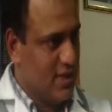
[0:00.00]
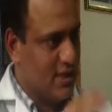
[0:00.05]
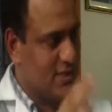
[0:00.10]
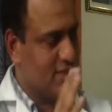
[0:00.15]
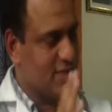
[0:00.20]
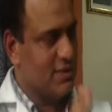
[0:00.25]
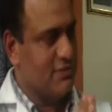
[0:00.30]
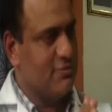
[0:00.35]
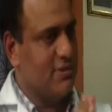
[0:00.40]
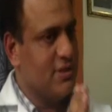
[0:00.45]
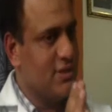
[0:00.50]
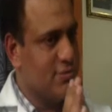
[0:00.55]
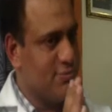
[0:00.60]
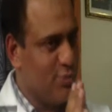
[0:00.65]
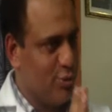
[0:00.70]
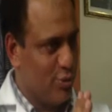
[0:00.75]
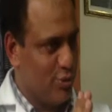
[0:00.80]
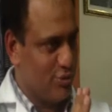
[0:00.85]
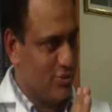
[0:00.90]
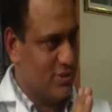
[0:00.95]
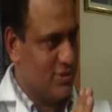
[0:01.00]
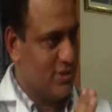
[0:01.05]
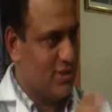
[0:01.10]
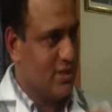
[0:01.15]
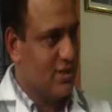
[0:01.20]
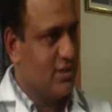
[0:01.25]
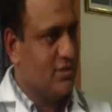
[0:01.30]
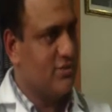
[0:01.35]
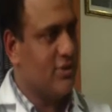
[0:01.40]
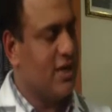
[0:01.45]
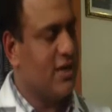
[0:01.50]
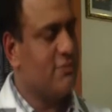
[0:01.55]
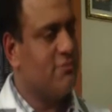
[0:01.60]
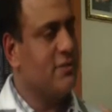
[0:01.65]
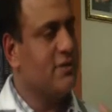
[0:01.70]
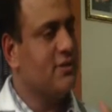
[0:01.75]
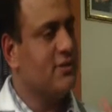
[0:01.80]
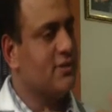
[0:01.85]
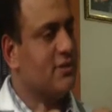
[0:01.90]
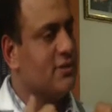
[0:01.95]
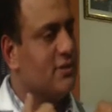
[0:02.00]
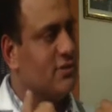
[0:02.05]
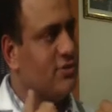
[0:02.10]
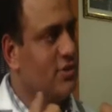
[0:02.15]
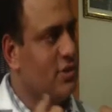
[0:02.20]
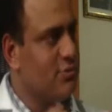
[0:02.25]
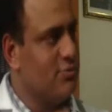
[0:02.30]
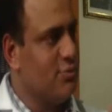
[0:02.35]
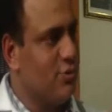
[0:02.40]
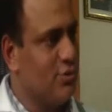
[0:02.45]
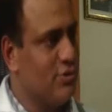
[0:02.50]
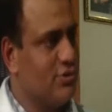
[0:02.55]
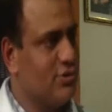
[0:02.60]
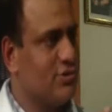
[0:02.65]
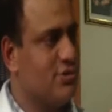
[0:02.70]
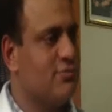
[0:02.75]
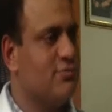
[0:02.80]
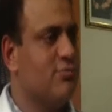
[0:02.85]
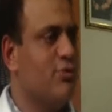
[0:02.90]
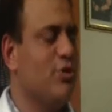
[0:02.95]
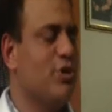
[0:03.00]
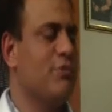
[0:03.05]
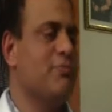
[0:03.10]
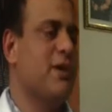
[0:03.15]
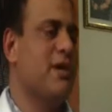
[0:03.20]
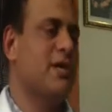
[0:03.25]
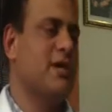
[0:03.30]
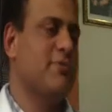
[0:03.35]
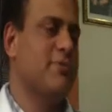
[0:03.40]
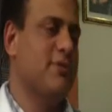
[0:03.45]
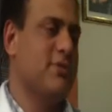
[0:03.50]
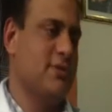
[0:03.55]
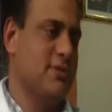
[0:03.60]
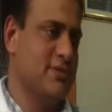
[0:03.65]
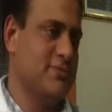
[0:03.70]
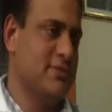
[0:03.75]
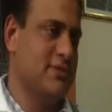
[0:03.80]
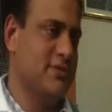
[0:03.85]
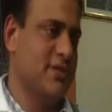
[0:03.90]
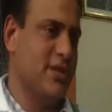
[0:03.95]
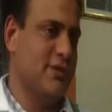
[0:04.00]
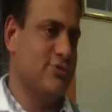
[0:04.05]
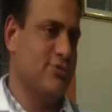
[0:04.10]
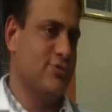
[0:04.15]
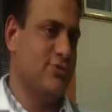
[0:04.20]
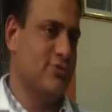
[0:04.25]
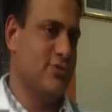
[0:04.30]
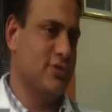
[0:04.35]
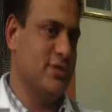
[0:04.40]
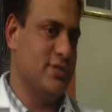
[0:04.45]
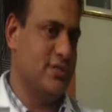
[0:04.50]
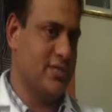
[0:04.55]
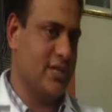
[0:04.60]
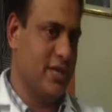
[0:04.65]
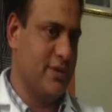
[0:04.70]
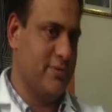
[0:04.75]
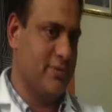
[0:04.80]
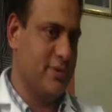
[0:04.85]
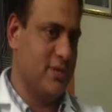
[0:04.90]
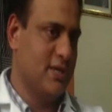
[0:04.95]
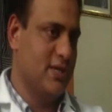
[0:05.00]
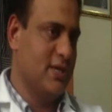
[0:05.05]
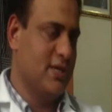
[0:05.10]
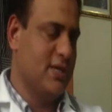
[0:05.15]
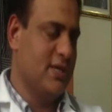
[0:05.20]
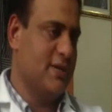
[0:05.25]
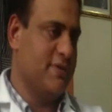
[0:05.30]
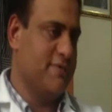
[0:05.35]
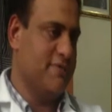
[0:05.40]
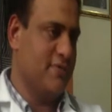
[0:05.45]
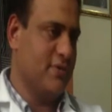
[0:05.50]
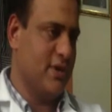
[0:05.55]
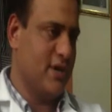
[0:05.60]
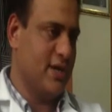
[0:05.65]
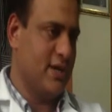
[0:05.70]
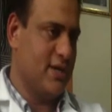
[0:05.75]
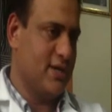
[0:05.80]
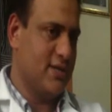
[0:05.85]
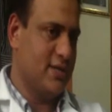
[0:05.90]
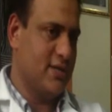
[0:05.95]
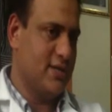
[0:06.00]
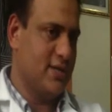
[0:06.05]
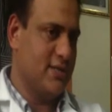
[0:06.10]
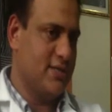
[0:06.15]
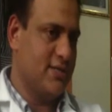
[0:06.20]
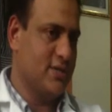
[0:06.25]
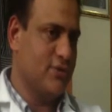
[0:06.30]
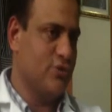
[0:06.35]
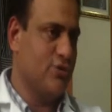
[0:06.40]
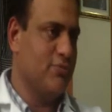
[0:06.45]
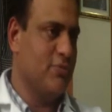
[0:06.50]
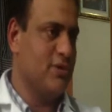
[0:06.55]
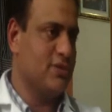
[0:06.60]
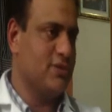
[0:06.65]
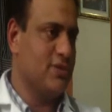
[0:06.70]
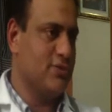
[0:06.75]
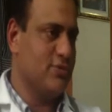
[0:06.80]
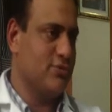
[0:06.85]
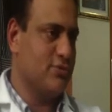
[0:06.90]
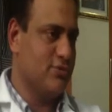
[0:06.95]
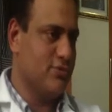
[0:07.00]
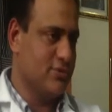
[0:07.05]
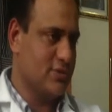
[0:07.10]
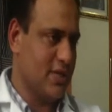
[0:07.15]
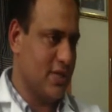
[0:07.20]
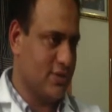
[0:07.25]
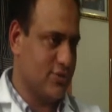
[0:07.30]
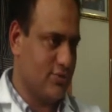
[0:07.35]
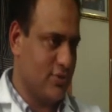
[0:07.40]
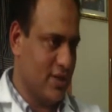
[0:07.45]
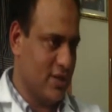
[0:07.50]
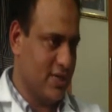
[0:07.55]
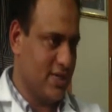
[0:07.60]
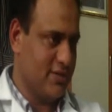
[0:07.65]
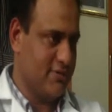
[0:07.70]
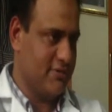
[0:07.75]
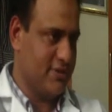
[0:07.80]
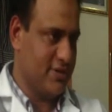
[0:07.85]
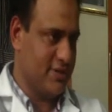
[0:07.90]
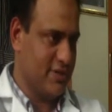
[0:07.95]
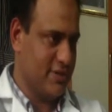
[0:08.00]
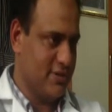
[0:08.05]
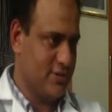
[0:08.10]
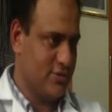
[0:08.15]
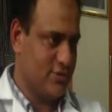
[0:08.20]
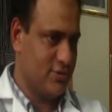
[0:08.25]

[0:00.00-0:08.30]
Asthi means bones. That means your bones, bone metabolism is also disturbed if you are indulging too much into sexual activity.